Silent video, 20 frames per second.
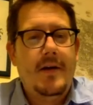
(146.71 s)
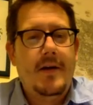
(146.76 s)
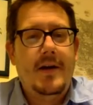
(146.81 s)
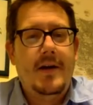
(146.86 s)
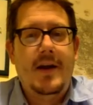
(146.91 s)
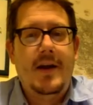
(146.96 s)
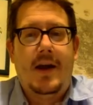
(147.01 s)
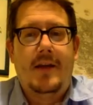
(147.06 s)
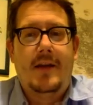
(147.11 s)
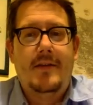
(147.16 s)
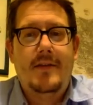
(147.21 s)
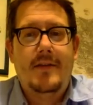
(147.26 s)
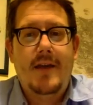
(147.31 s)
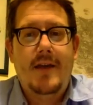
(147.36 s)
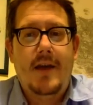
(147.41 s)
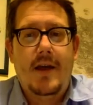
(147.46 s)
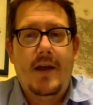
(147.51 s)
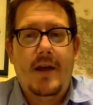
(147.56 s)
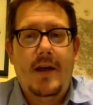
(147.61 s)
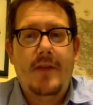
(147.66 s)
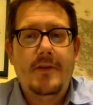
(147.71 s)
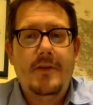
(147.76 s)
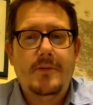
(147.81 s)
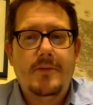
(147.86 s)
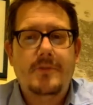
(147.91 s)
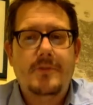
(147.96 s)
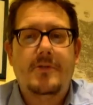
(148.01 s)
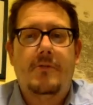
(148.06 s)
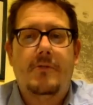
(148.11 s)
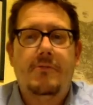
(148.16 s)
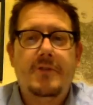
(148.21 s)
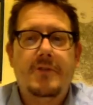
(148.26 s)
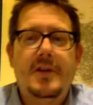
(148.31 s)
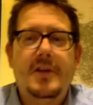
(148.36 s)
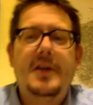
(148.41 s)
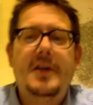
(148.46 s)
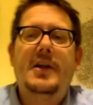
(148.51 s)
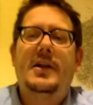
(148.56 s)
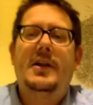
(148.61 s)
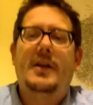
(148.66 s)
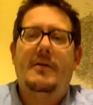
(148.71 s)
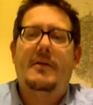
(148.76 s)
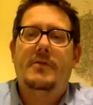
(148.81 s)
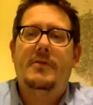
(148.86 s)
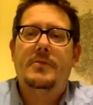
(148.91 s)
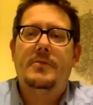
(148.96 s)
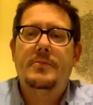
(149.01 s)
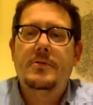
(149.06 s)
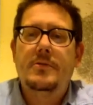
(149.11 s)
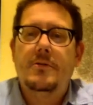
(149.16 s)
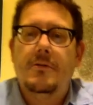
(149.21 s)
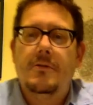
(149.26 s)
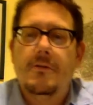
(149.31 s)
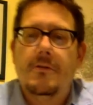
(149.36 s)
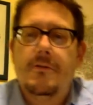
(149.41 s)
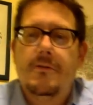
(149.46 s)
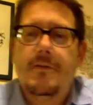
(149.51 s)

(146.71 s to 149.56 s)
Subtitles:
Nick did, and this was a really clever move,